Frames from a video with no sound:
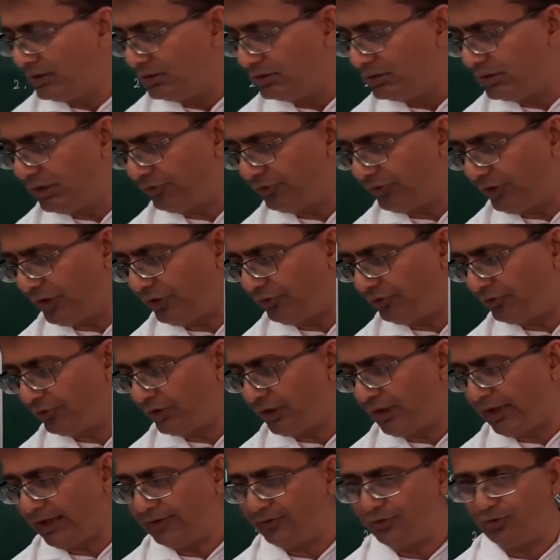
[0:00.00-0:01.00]
This is,
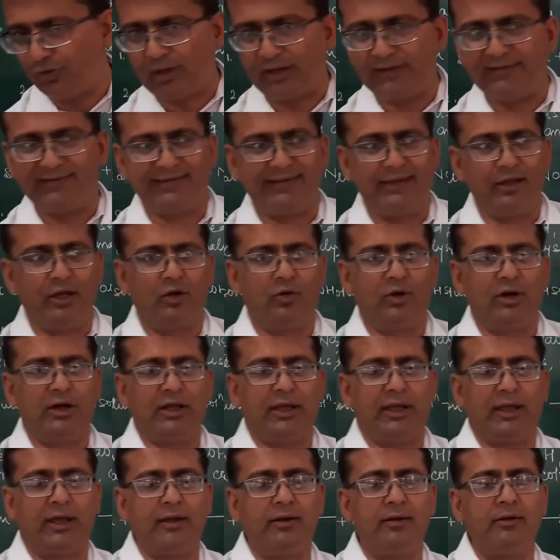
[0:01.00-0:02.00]
as you can see
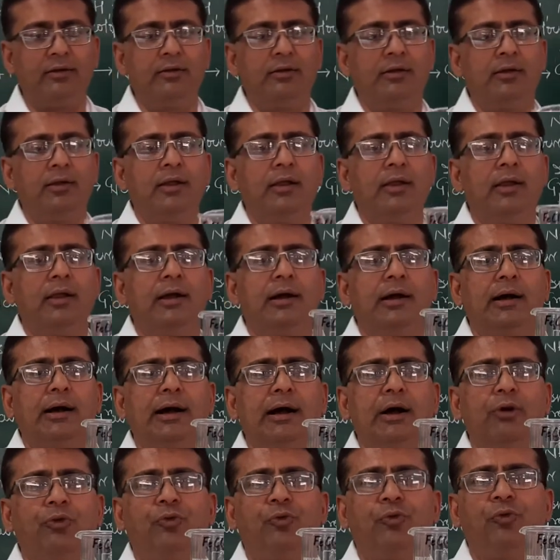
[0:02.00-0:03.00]
over here,
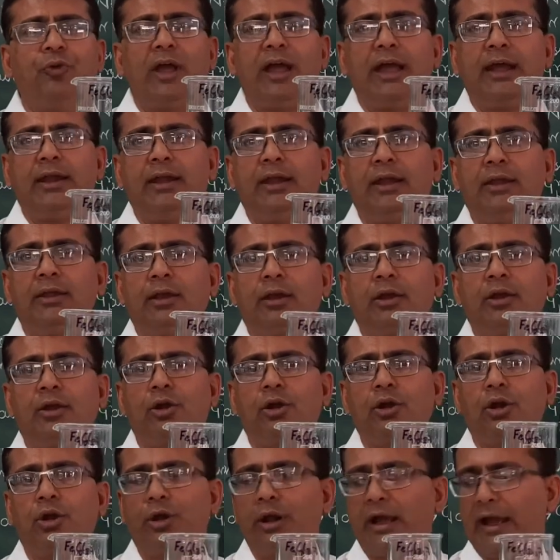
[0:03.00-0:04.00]
a
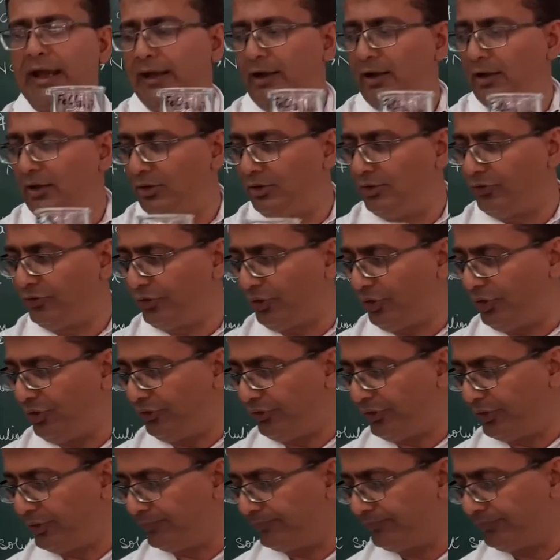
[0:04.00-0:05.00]
ferric chloride
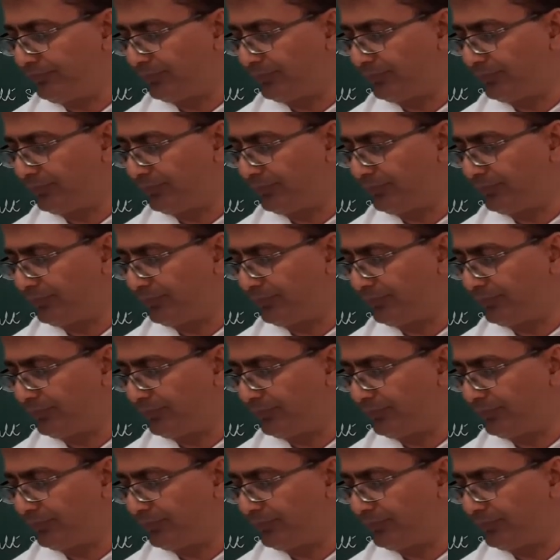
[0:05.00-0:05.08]
solution.